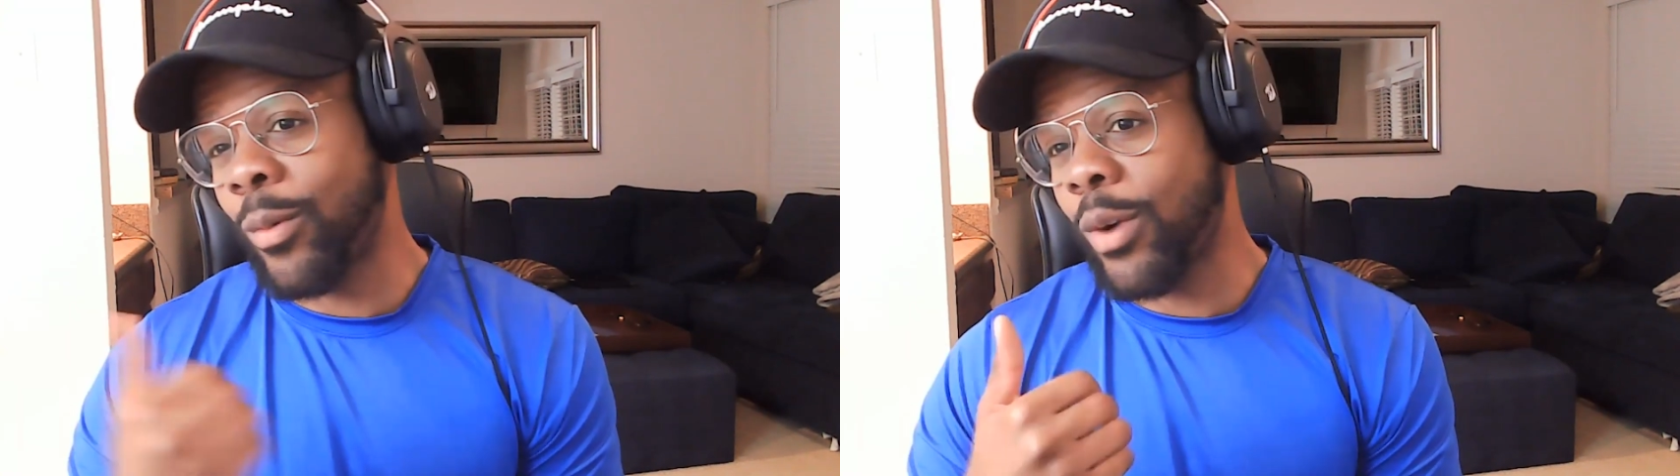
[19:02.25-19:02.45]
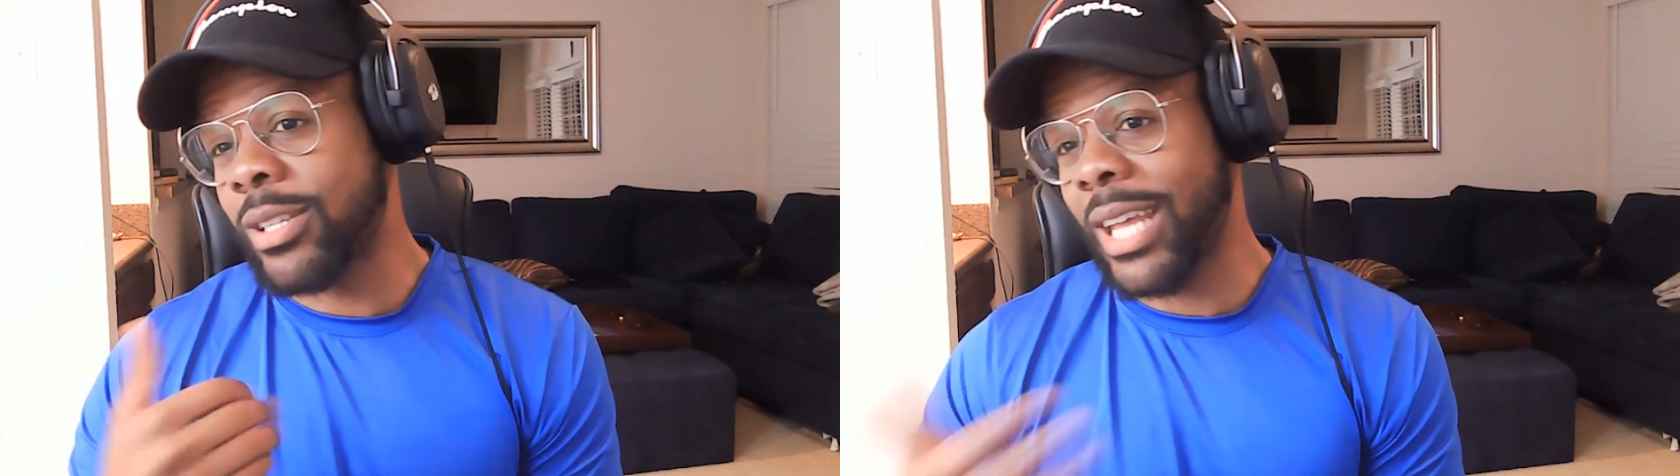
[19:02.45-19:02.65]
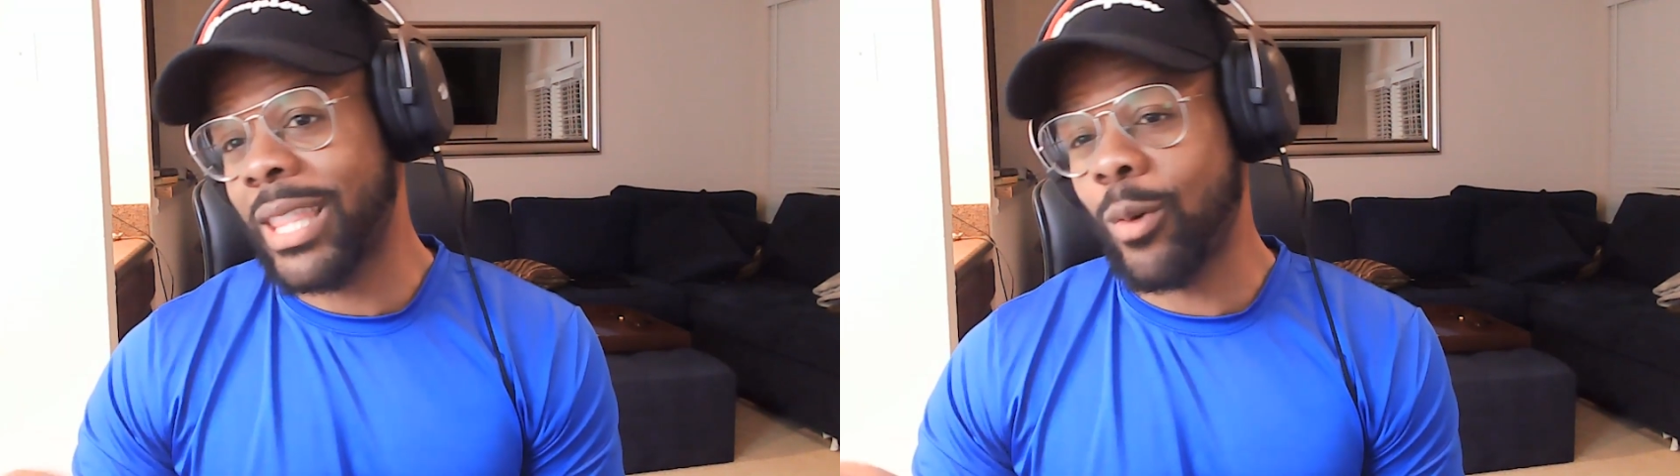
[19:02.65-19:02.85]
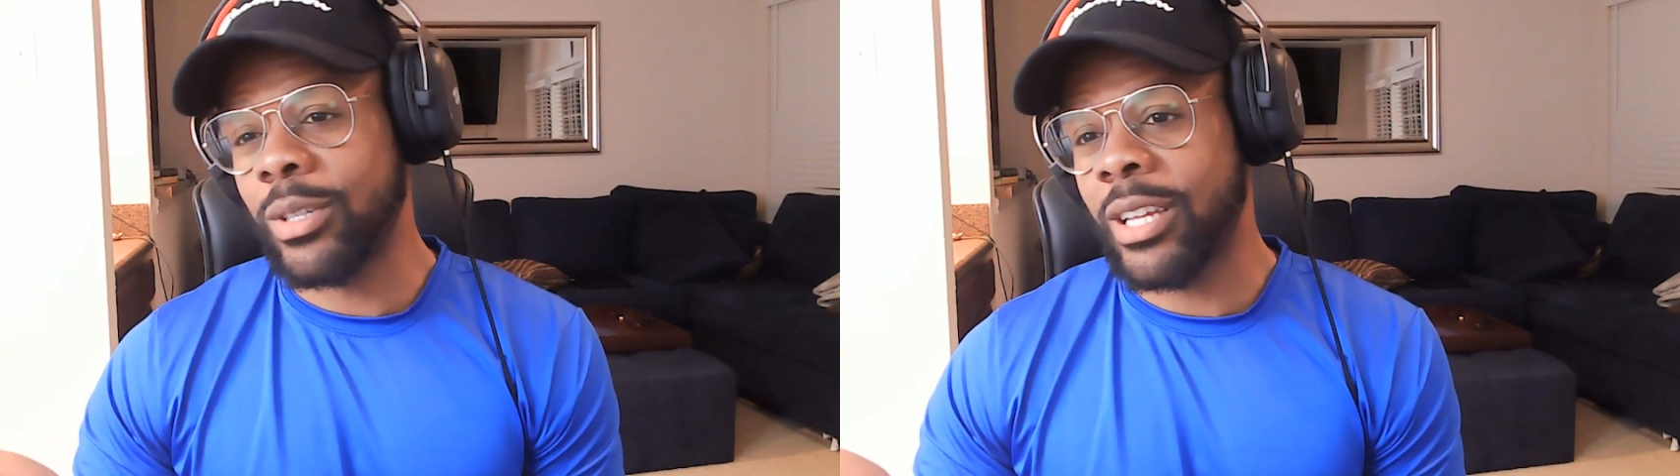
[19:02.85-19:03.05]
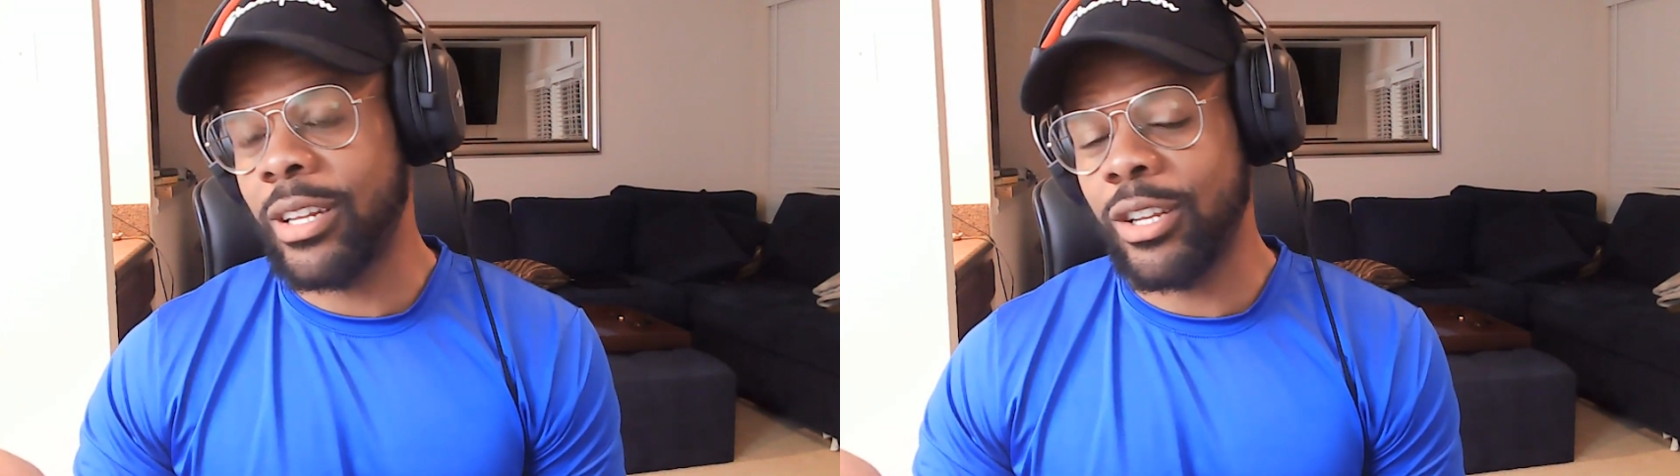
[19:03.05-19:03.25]
was like there was
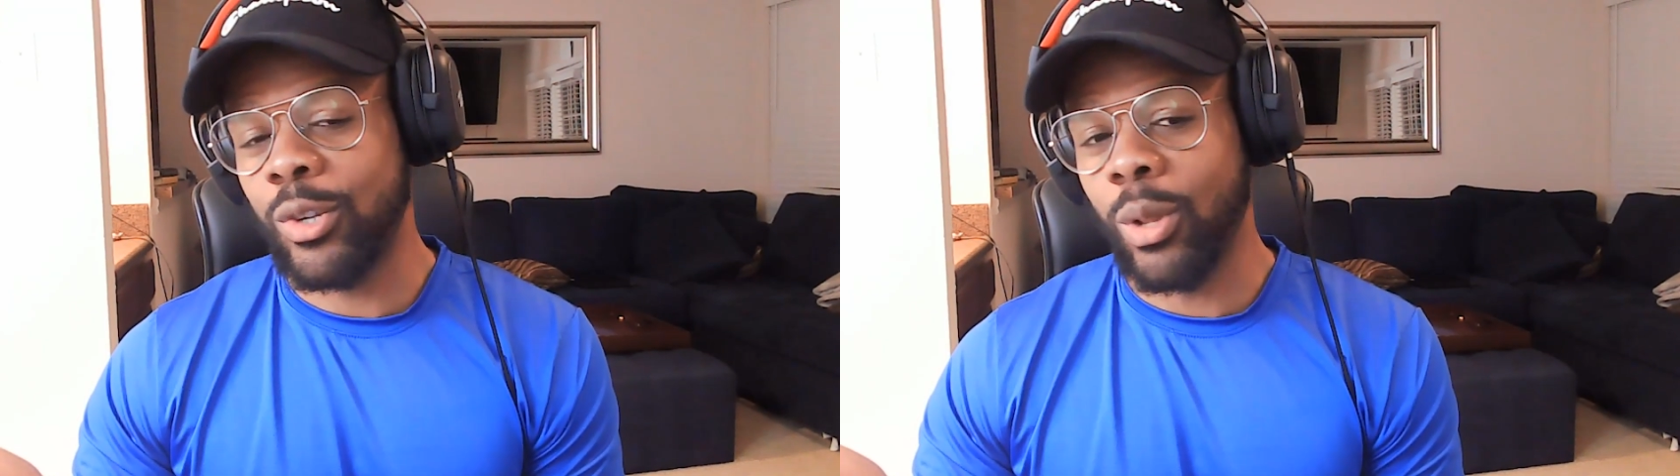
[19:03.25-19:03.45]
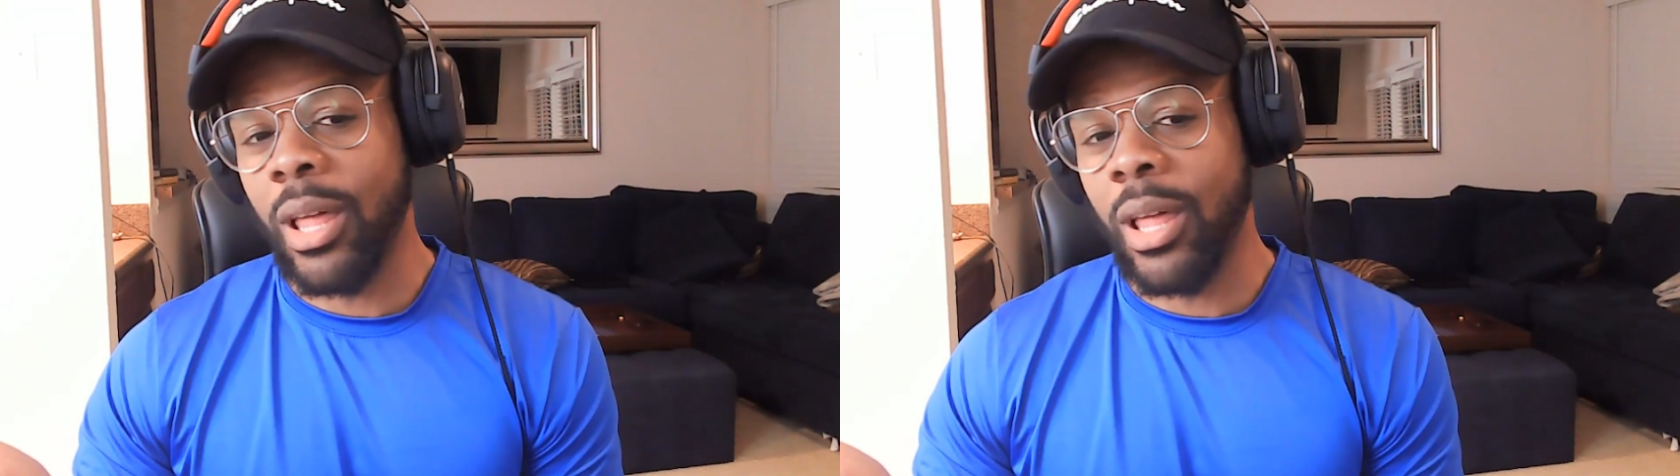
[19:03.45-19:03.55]
conditional